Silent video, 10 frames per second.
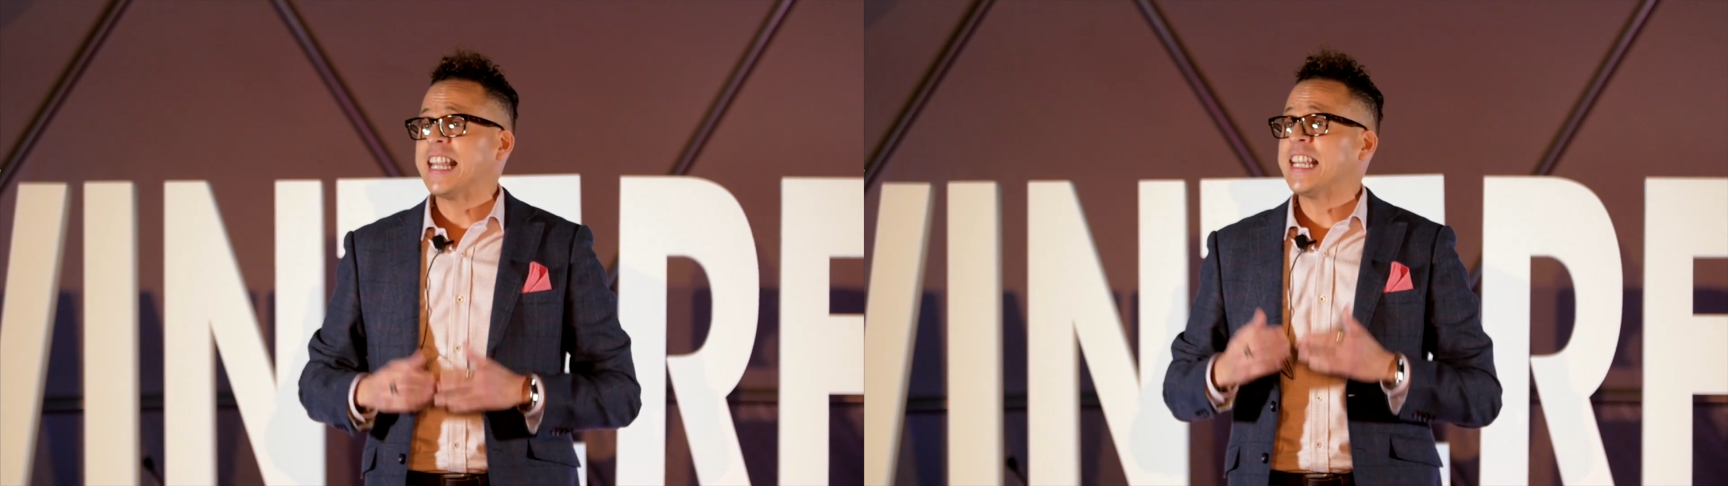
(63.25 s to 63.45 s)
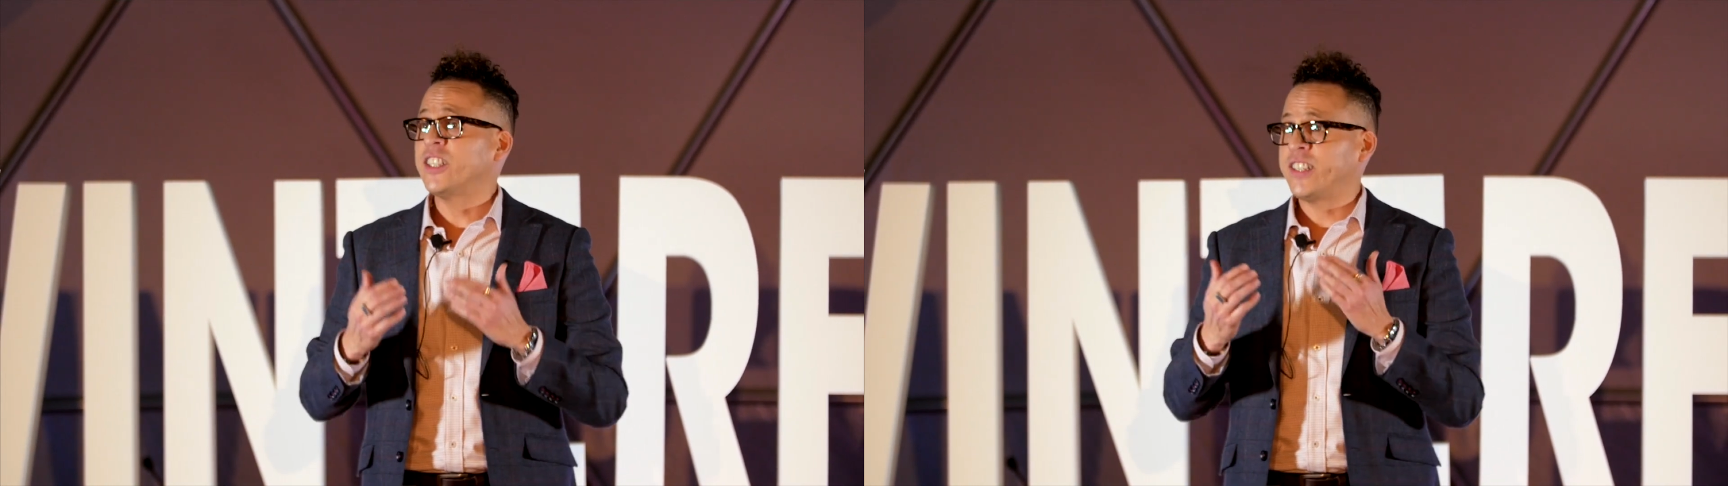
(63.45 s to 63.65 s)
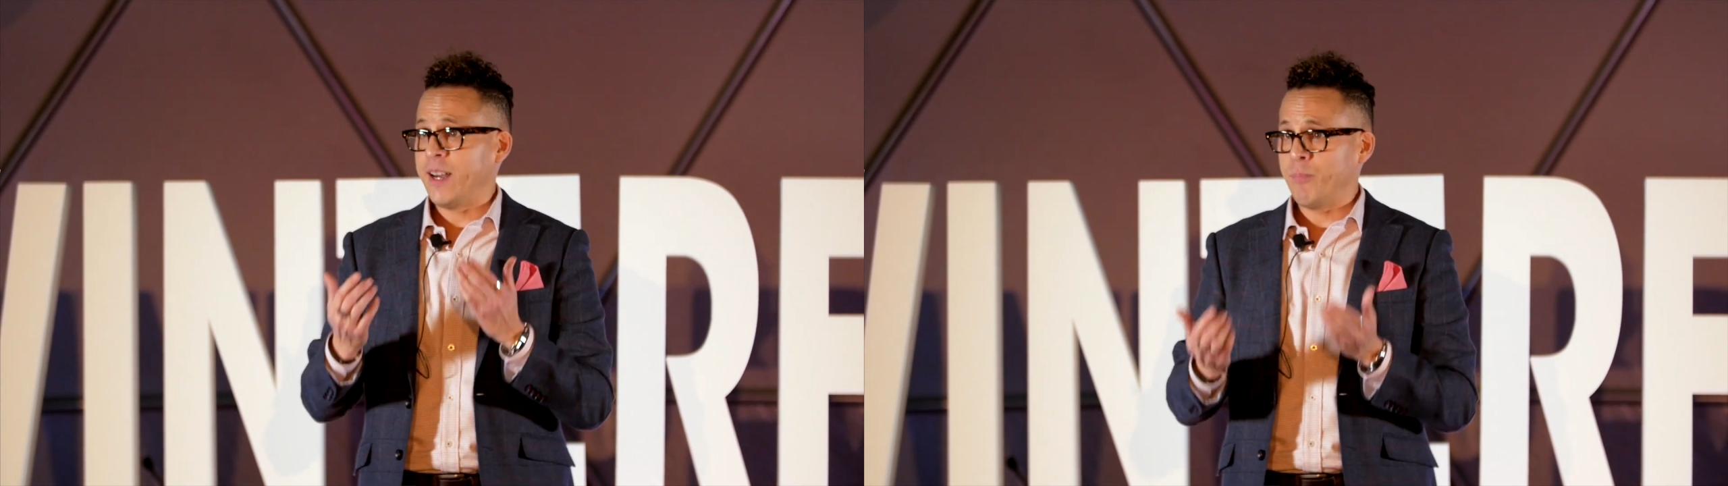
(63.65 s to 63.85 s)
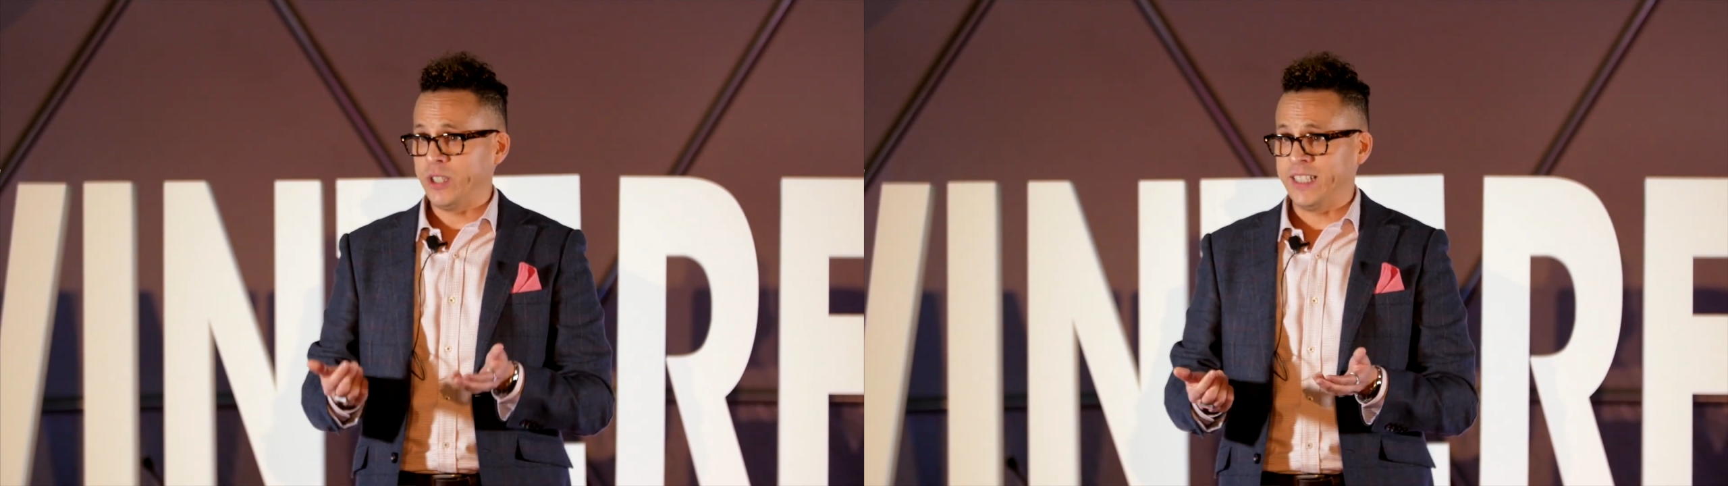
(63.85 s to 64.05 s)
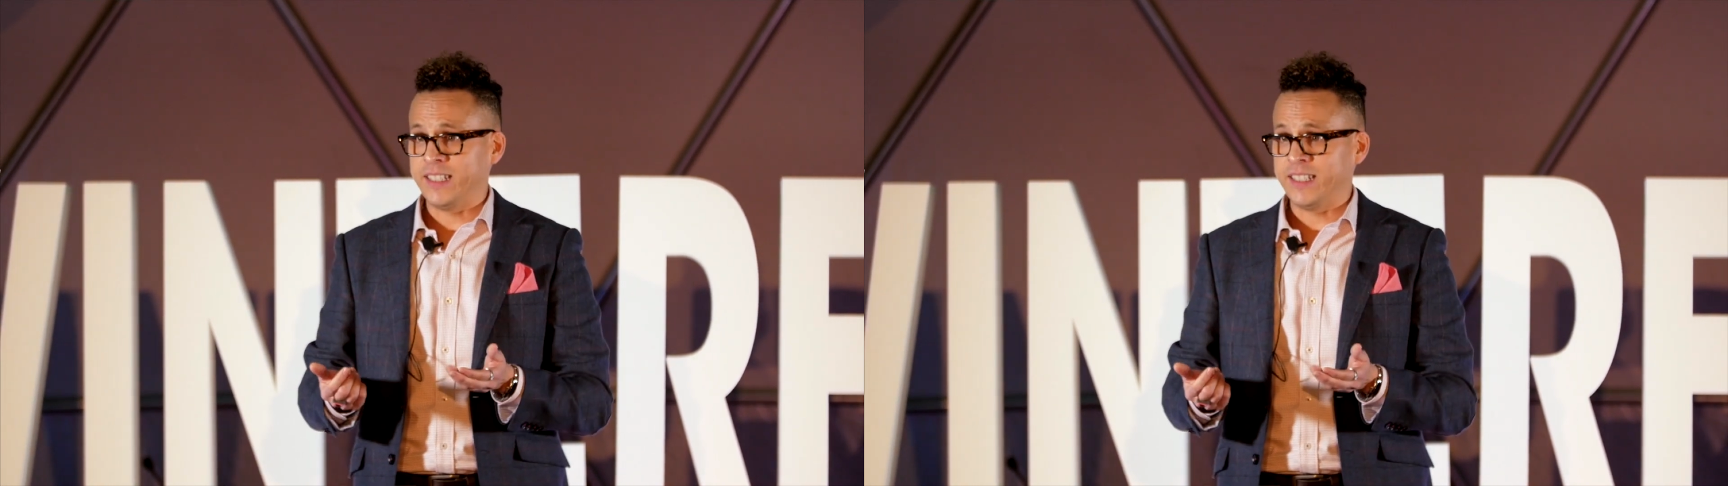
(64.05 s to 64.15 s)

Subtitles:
interpret